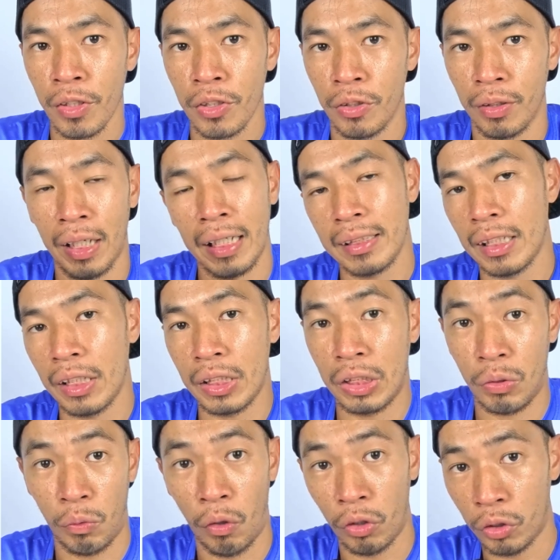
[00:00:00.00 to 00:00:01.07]
So last year
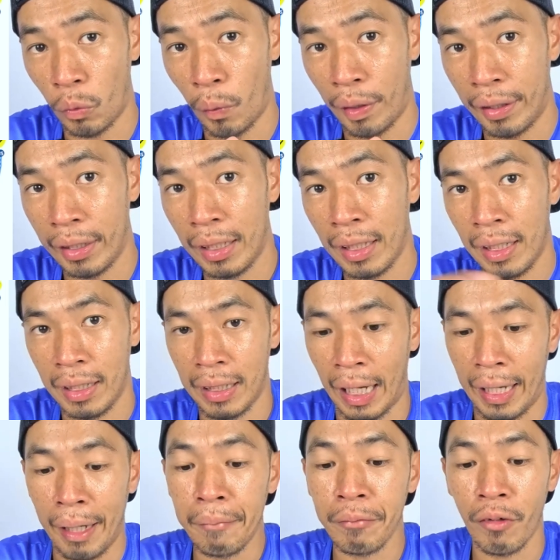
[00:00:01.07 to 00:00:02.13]
is also very
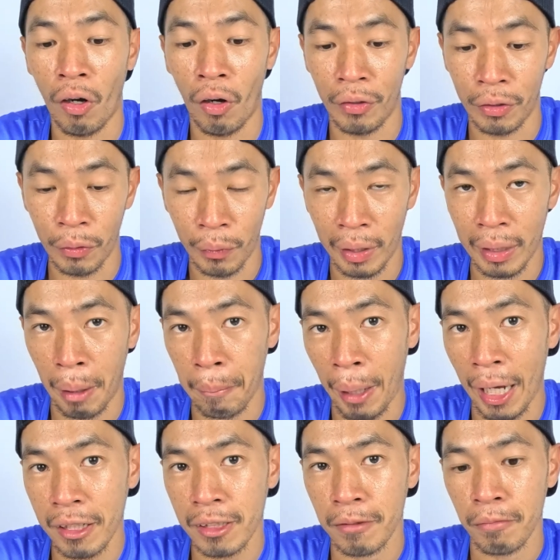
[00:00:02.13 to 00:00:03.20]
light up during that part.